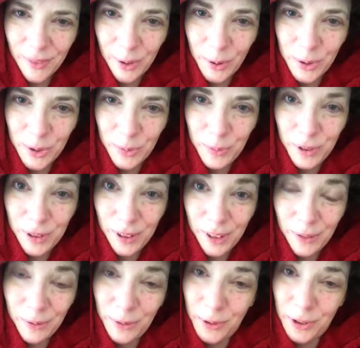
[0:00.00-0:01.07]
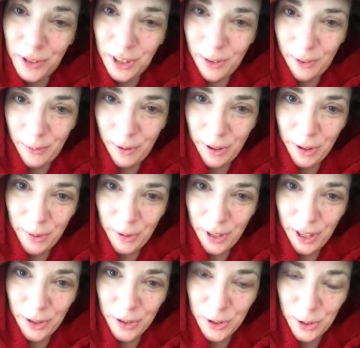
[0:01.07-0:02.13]
Also be looking for stuff about the
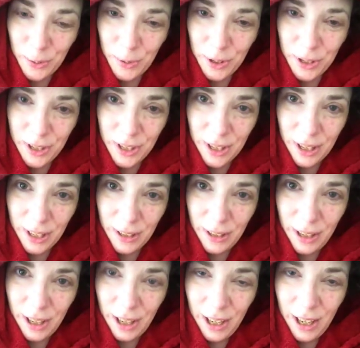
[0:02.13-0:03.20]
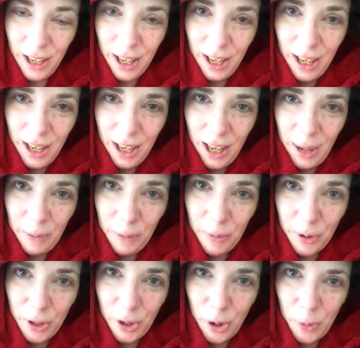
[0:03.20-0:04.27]
radio show because I'm
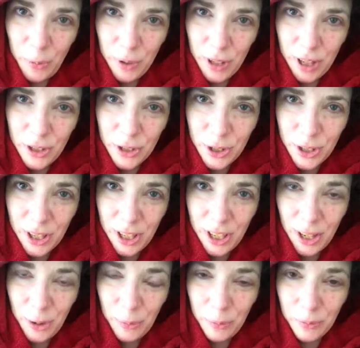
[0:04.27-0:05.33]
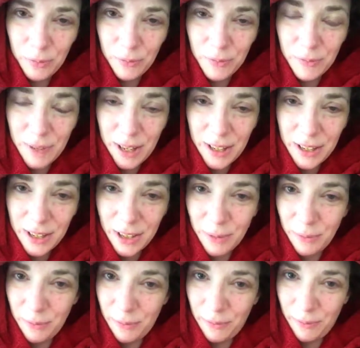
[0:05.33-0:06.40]
really hoping that's going to help net
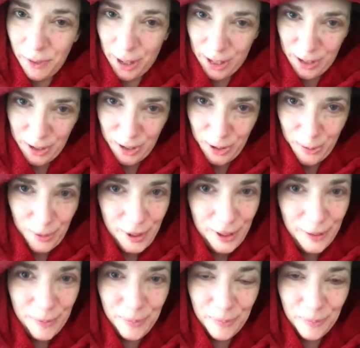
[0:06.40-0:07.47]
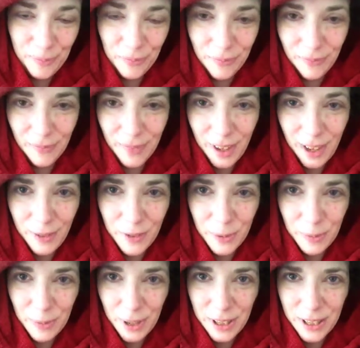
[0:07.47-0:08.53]
some funds as well. I have
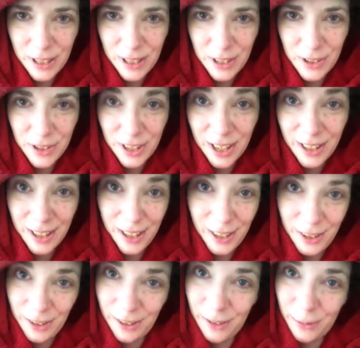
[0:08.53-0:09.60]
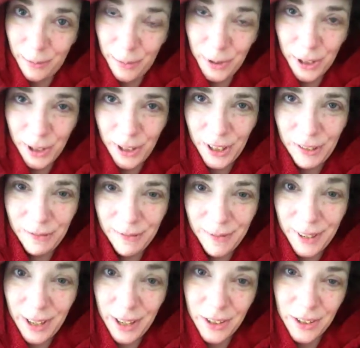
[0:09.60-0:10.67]
some ideas that I think are pretty good.
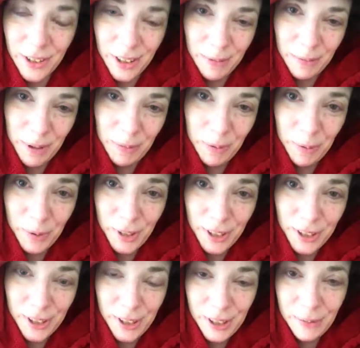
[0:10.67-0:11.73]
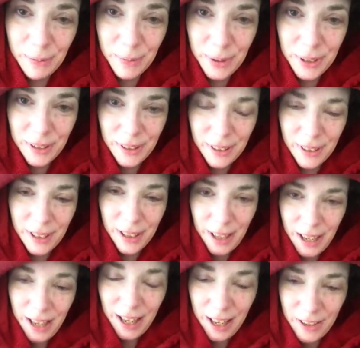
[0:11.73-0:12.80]
I actually think might be really good, but
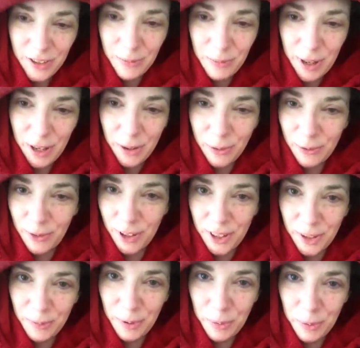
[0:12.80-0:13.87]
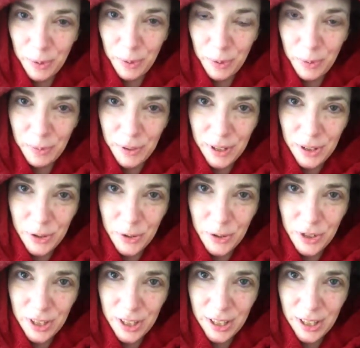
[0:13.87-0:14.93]
it's a matter of finding people who would be
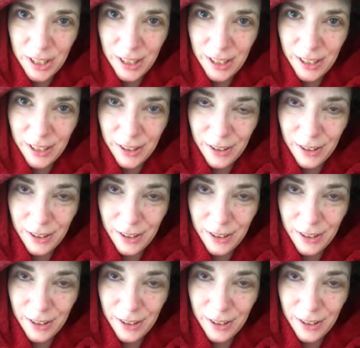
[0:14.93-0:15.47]
interested in